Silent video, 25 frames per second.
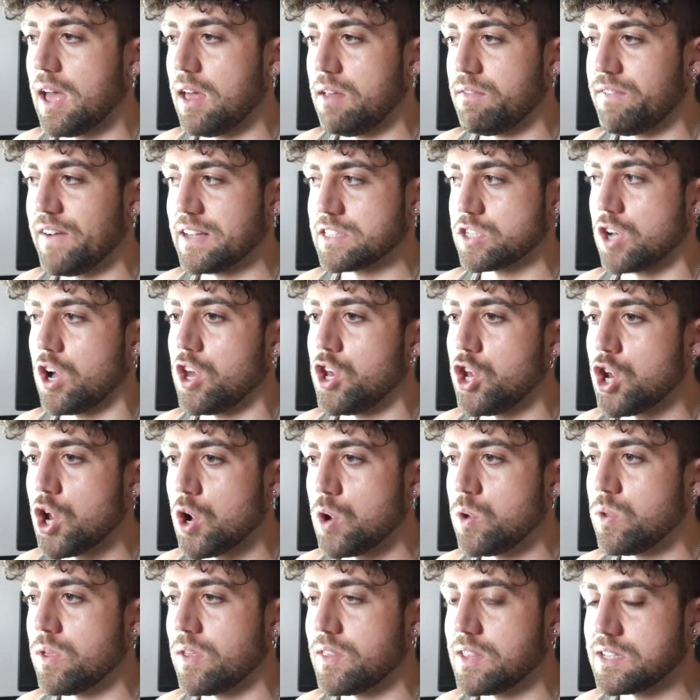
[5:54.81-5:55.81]
In fact, I
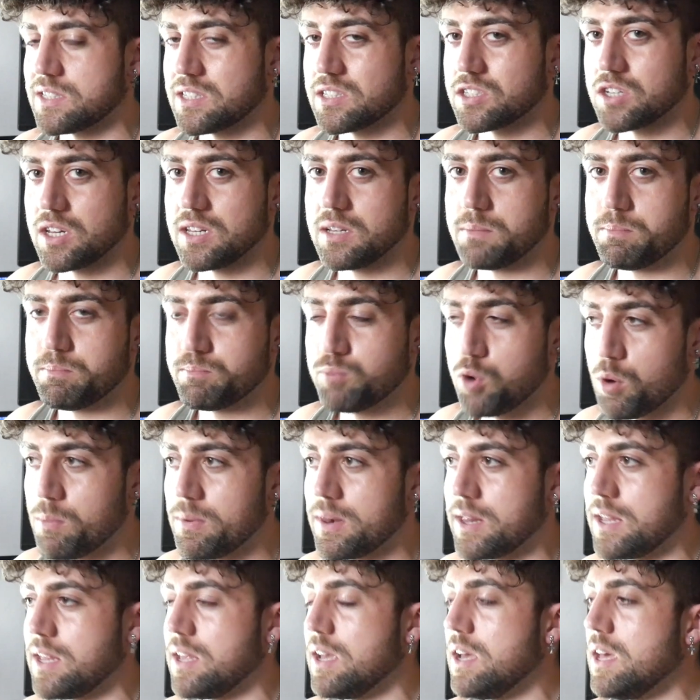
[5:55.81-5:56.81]
know that this is going to
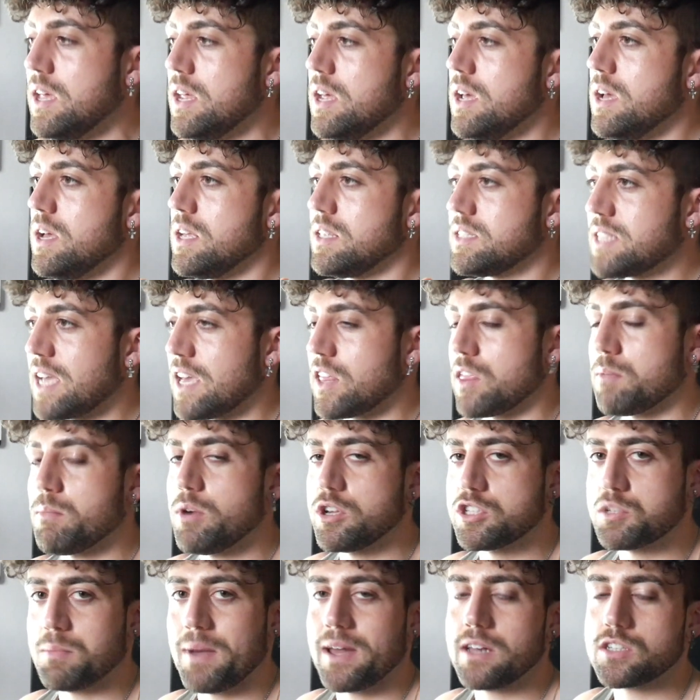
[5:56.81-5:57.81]
probably take the
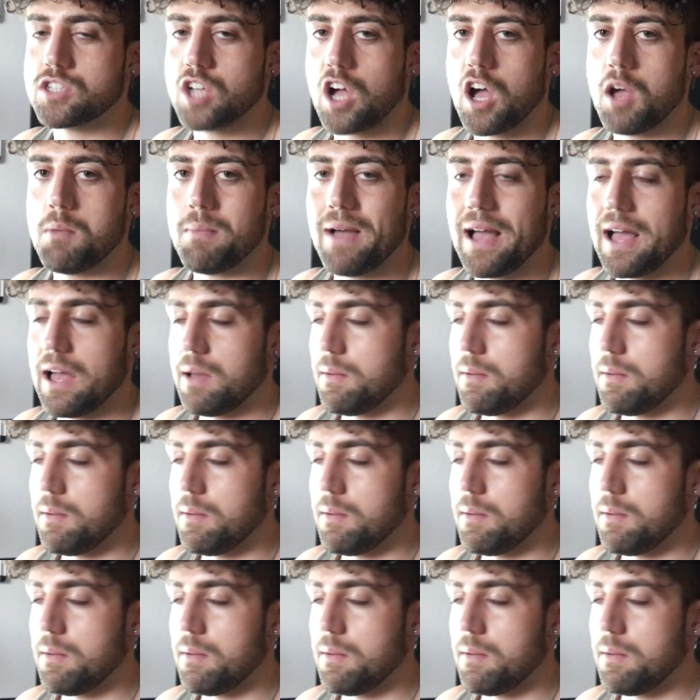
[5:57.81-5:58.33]
most amount of time